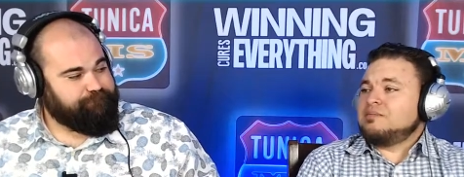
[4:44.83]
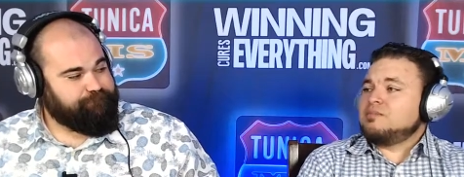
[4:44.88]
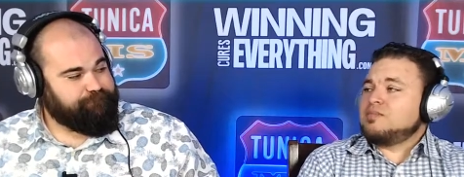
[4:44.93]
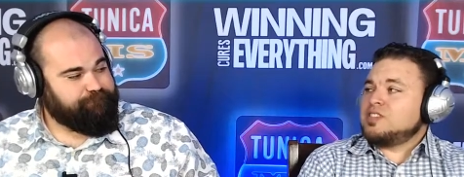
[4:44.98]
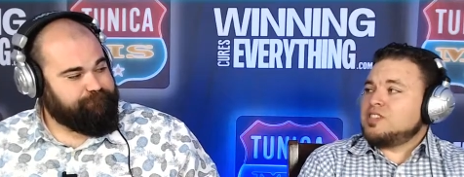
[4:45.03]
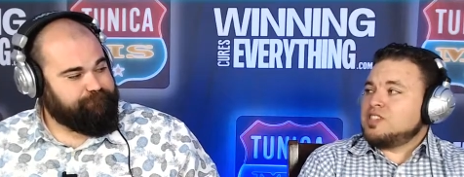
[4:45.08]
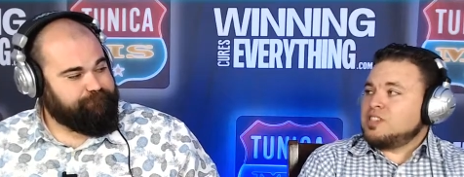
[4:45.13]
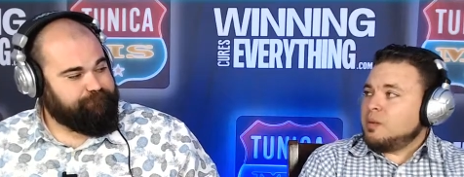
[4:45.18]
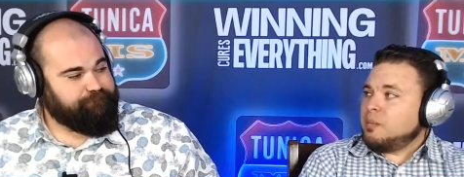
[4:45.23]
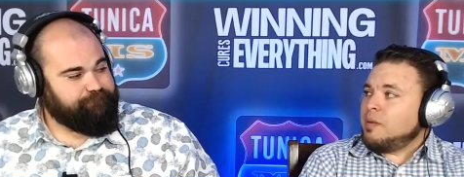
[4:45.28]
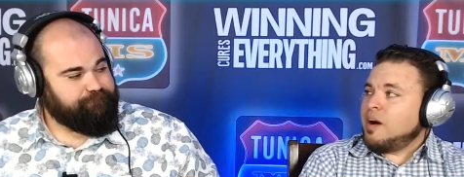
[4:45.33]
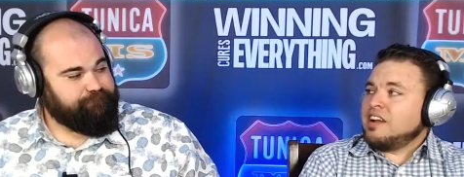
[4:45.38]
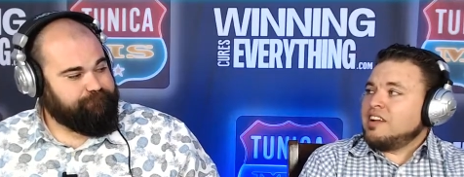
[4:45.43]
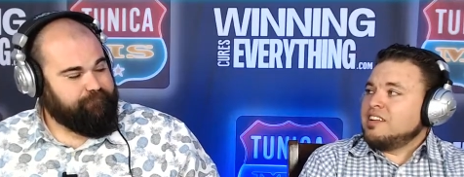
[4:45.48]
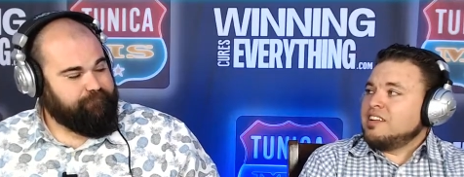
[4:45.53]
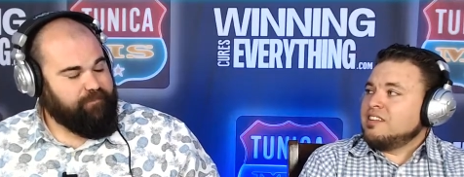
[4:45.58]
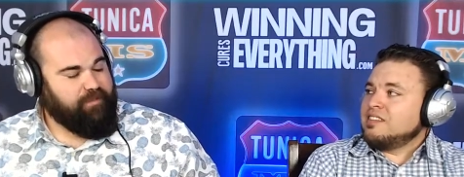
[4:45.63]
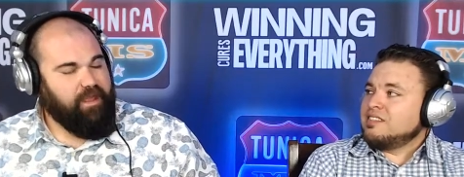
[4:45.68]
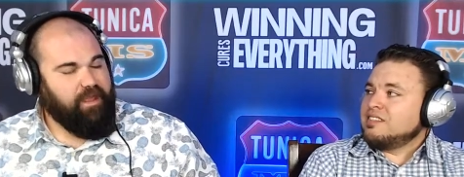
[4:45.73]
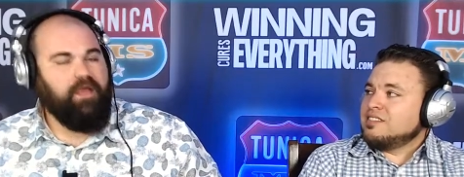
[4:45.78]

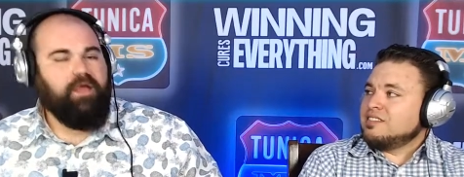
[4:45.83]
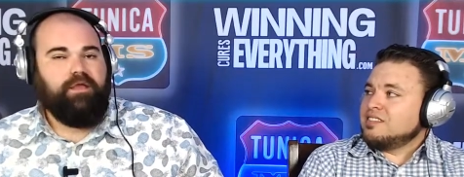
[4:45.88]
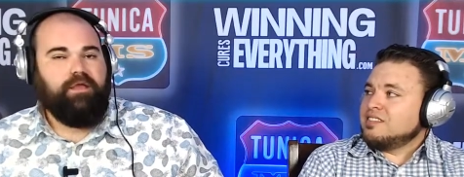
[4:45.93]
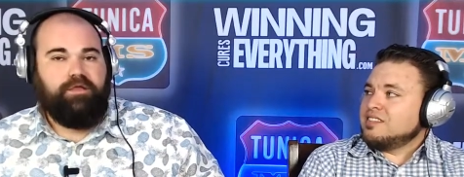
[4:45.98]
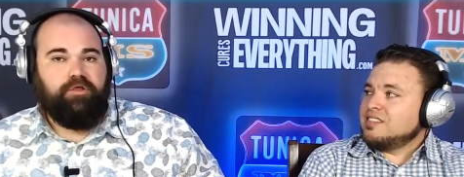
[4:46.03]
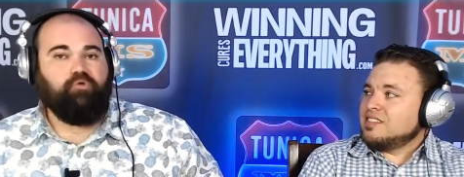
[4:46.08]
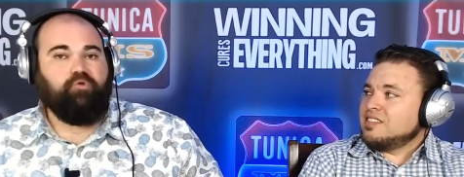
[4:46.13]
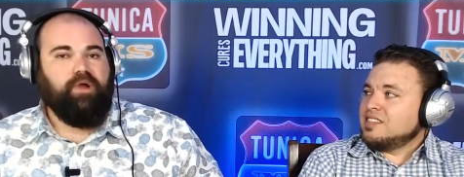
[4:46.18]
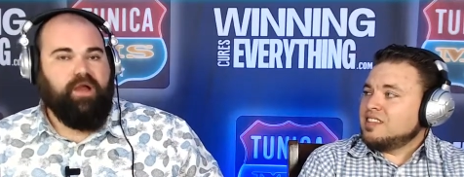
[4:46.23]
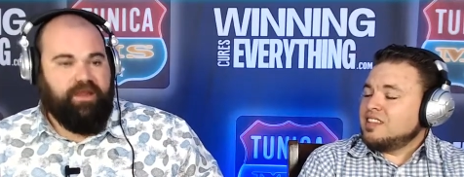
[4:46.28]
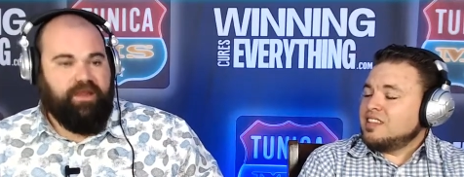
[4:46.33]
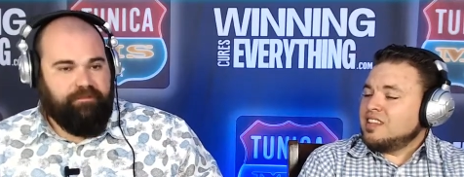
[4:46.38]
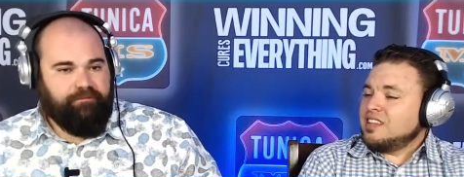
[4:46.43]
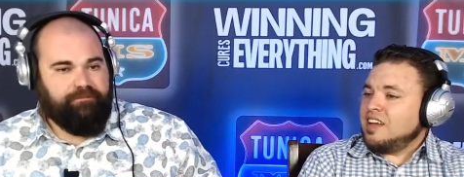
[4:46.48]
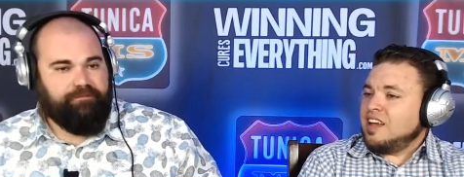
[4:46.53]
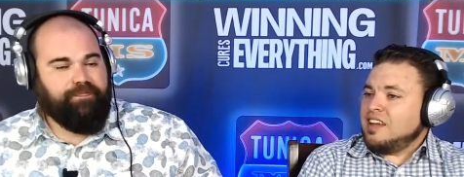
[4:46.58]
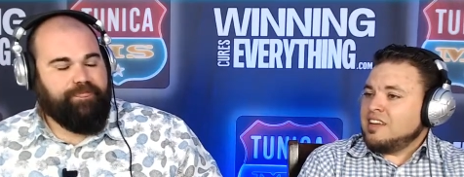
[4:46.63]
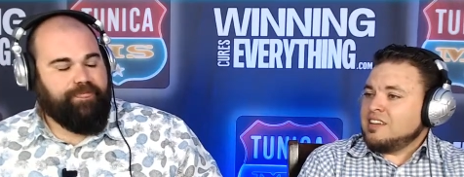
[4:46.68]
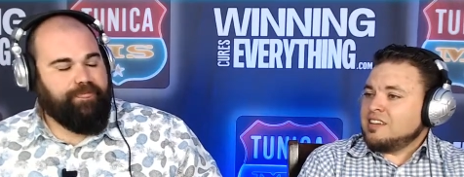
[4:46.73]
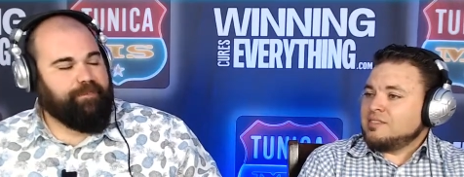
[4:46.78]
Speaker 1: somebody. You're right,
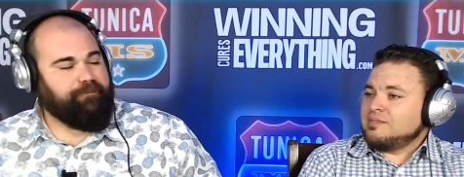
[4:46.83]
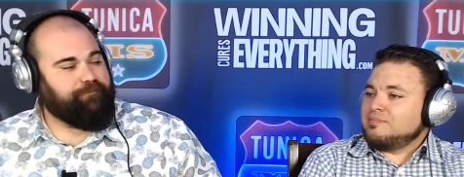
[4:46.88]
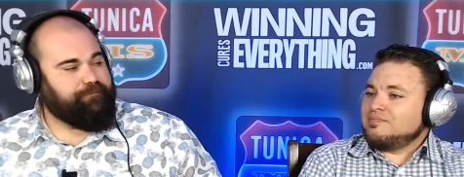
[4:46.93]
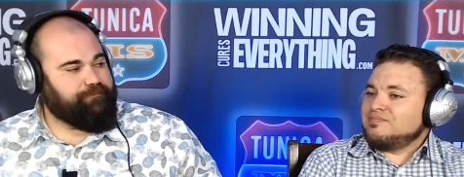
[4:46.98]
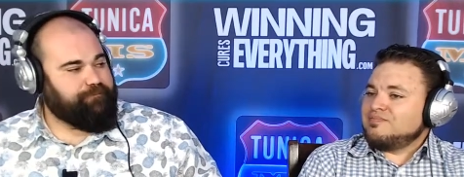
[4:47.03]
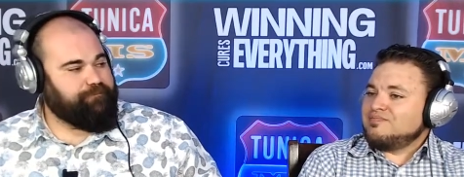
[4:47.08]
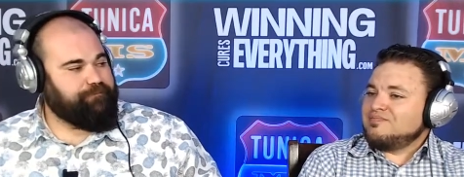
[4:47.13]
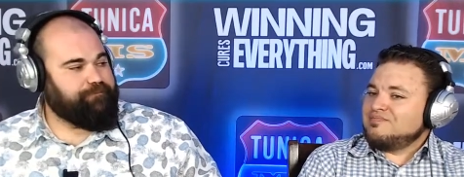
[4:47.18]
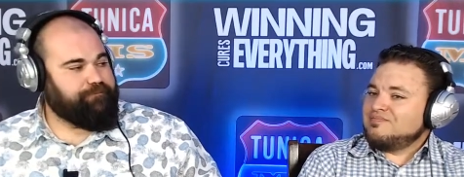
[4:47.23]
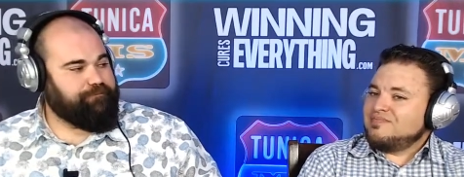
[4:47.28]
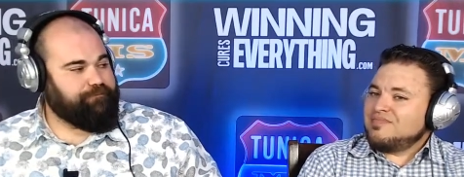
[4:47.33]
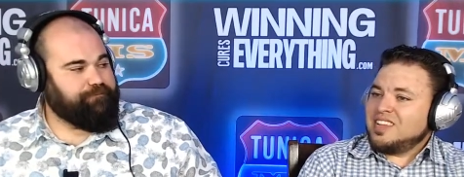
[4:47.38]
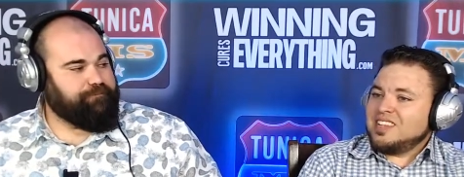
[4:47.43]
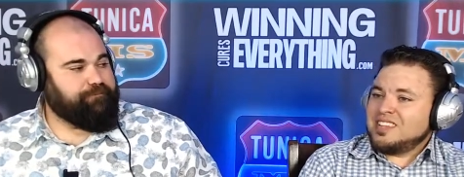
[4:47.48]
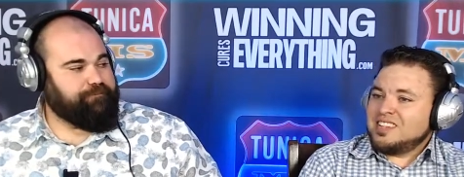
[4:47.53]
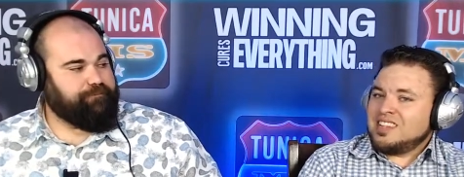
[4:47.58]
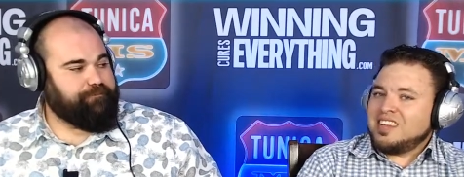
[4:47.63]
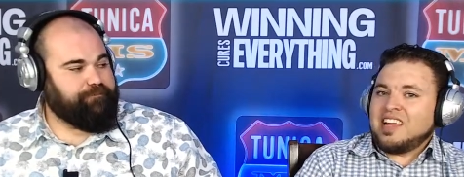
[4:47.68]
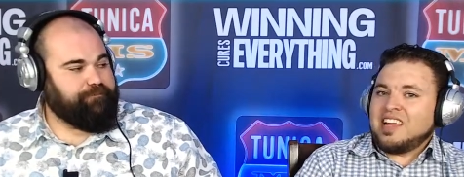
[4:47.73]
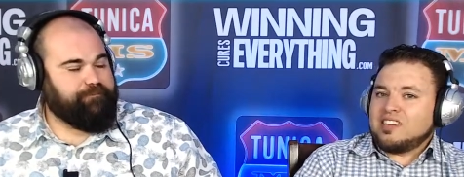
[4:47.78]
and
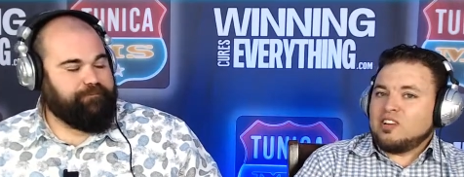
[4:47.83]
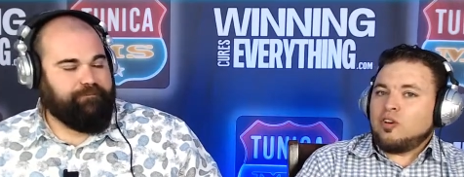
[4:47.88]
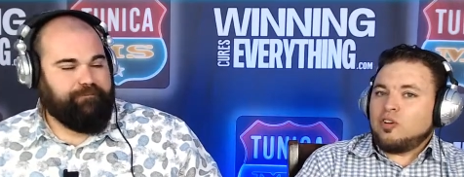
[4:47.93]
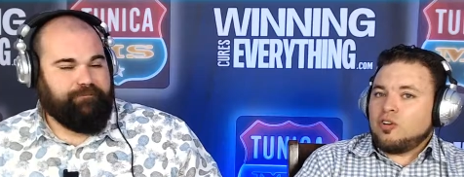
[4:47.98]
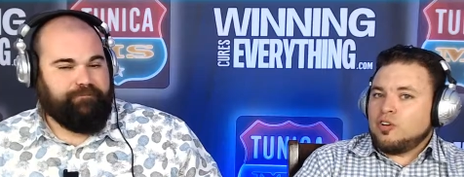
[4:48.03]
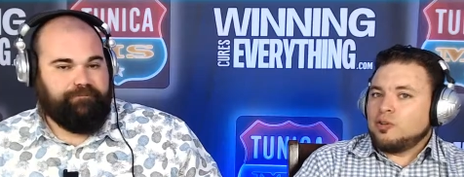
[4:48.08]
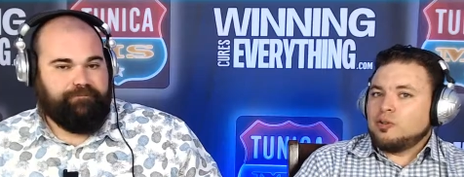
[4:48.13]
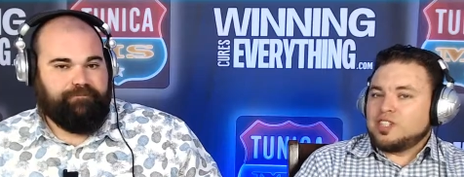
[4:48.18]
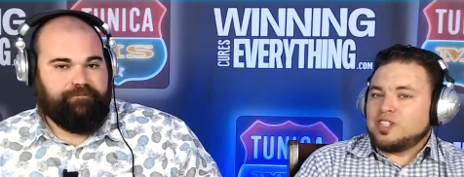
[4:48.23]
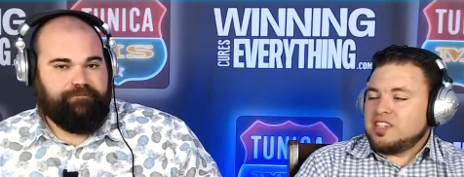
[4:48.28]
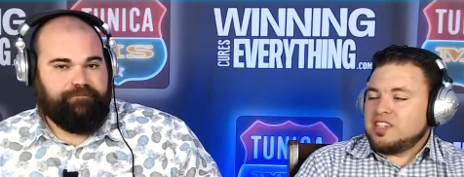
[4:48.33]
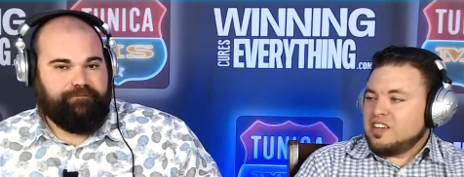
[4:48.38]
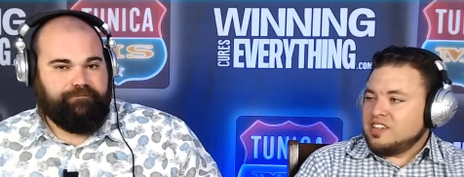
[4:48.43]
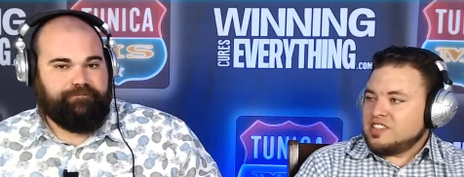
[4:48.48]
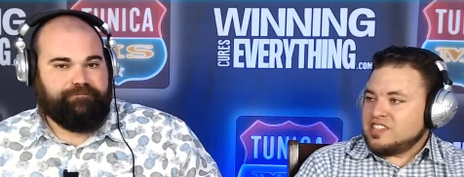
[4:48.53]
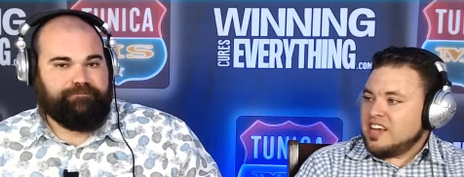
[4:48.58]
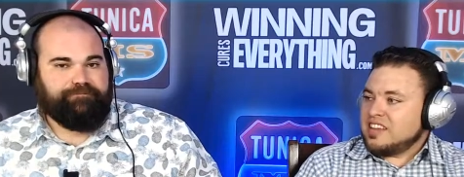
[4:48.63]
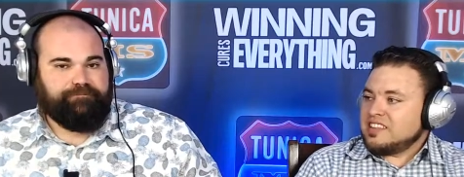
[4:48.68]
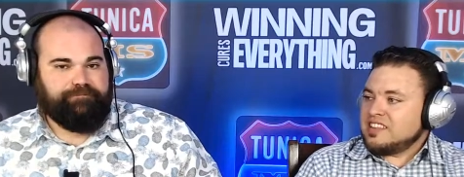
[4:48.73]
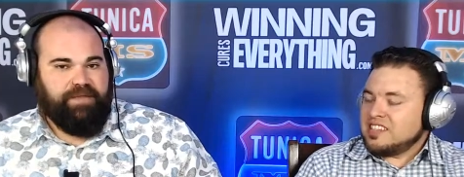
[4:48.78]
like Narduzzi does
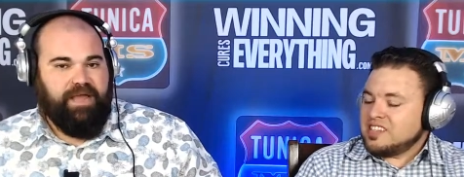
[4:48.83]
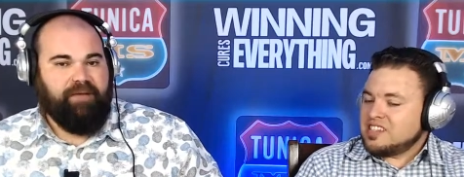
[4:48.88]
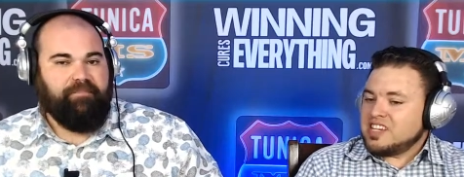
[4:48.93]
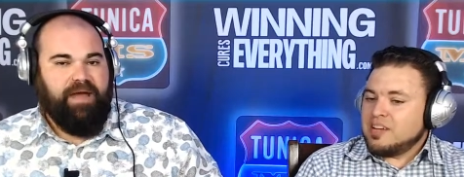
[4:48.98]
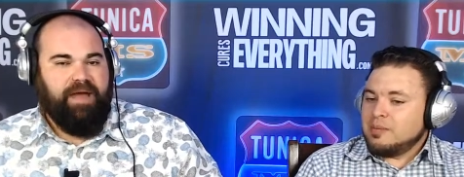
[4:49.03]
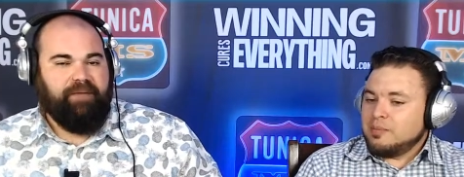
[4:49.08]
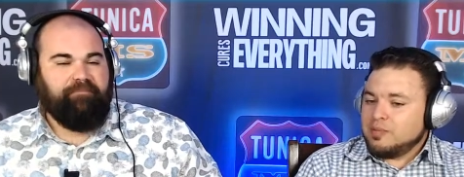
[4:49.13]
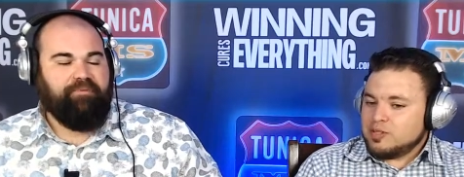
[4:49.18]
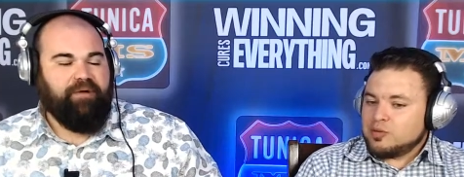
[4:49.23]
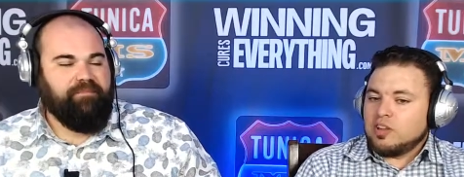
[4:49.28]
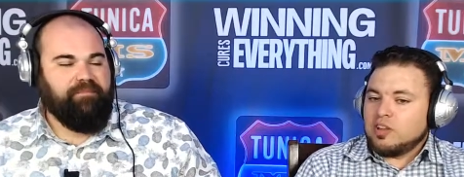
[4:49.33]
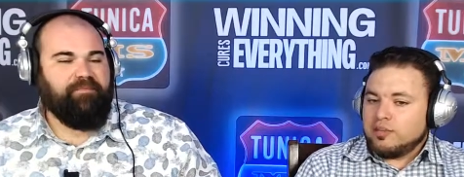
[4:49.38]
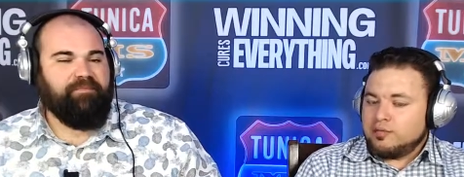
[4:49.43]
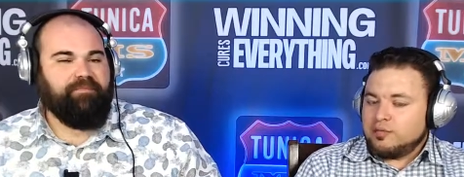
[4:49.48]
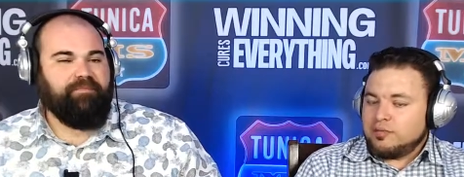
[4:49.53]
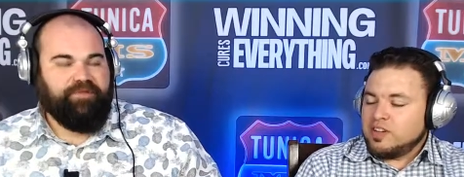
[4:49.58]
that. This I, team I is probably, really.